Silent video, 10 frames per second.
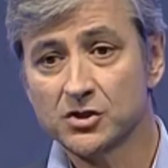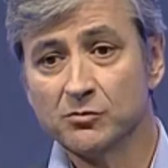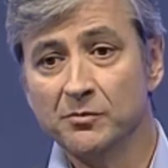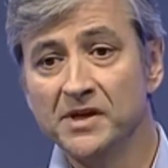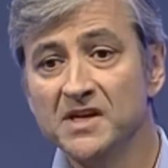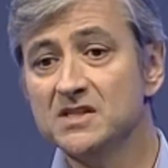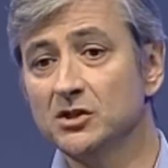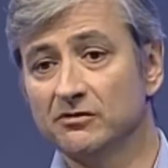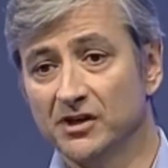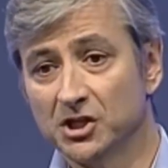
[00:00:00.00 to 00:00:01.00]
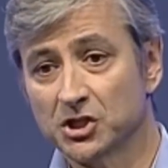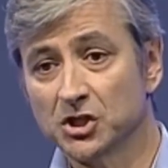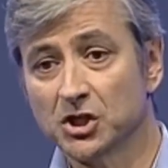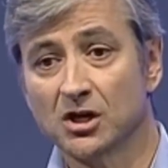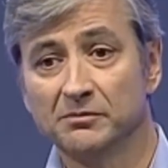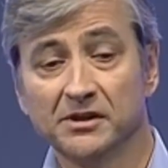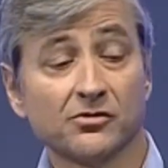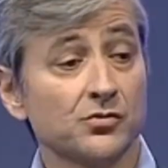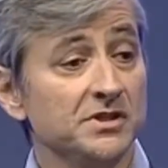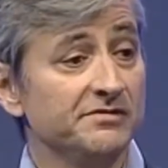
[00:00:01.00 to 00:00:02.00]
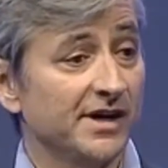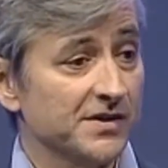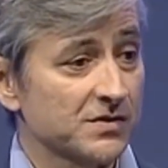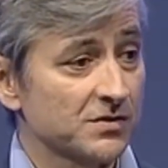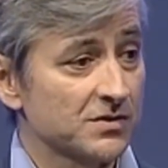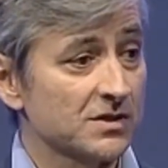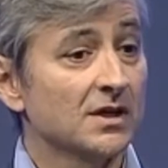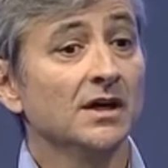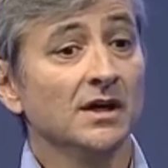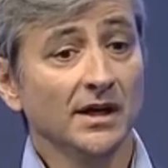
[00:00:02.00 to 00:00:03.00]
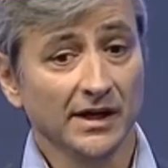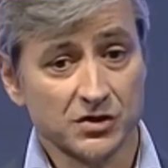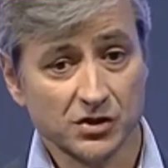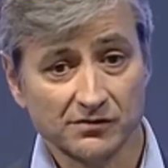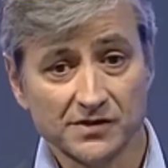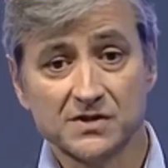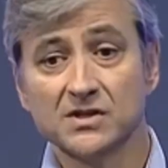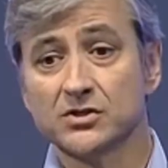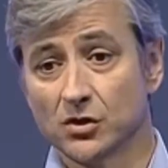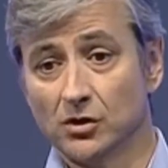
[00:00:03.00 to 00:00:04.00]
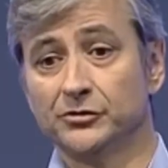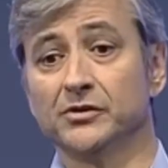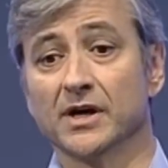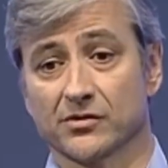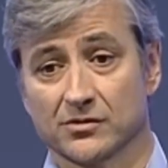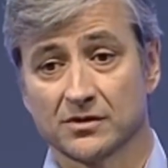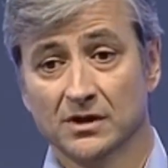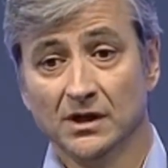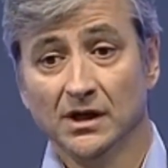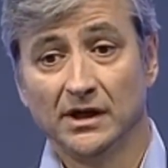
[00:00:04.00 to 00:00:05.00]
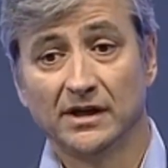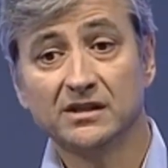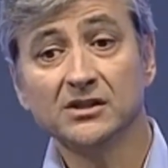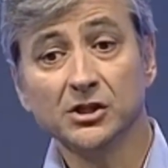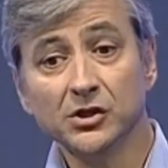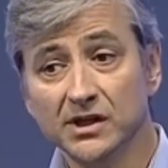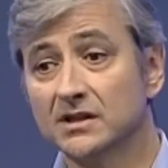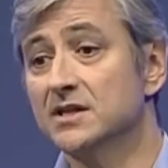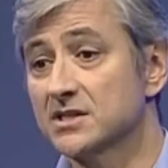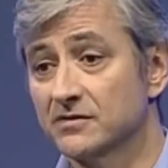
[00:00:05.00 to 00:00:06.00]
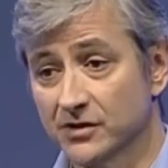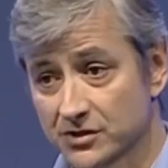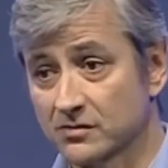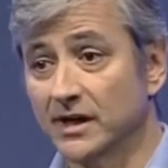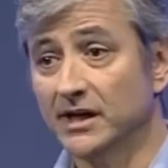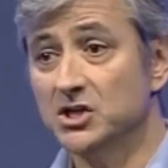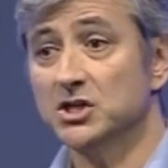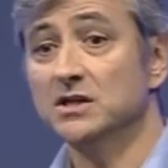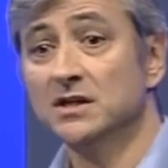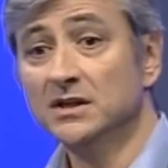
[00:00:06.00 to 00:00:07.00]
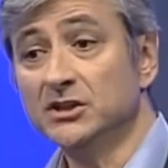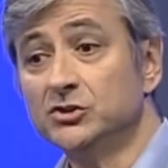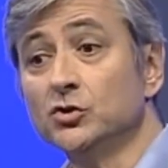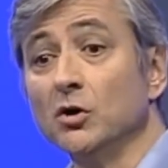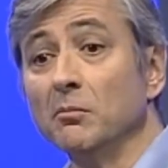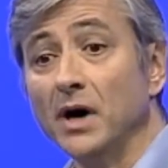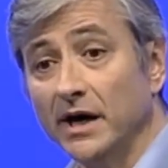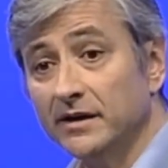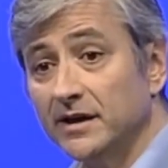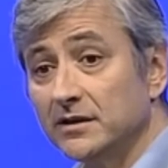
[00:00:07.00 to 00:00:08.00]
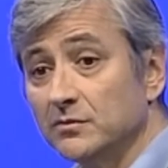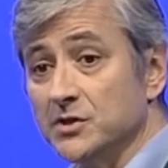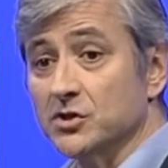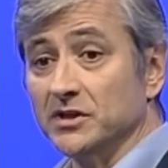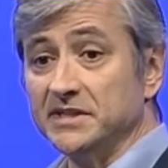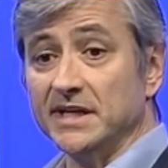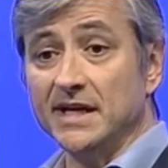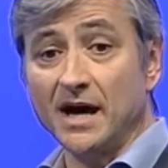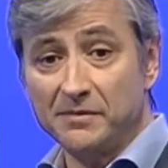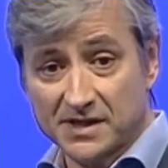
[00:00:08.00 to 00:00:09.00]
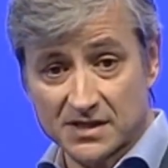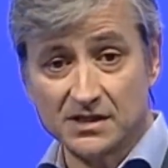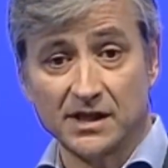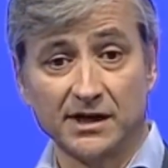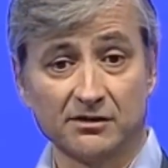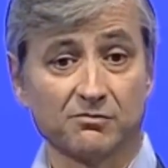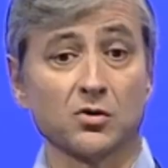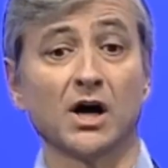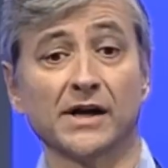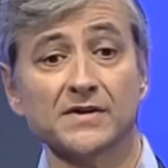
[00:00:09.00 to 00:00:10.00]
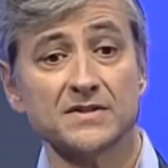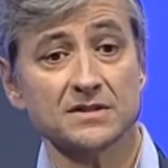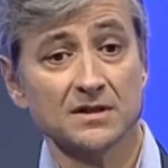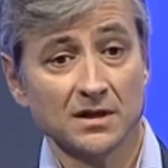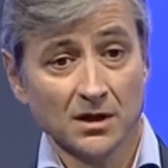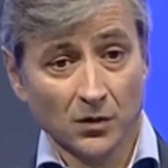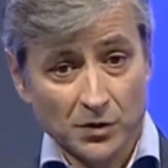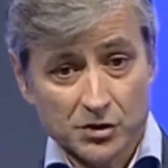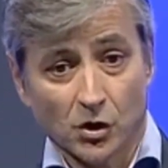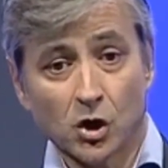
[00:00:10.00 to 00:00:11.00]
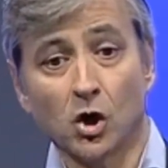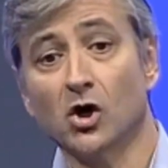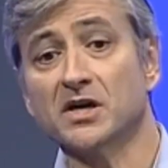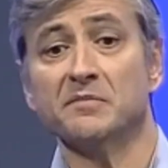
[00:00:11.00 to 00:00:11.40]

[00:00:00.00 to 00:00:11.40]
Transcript: on some amazing innovation coming through devices and services all together. And I think the uniqueness of our strategy is to combine that with our Dynamics line of products, with our core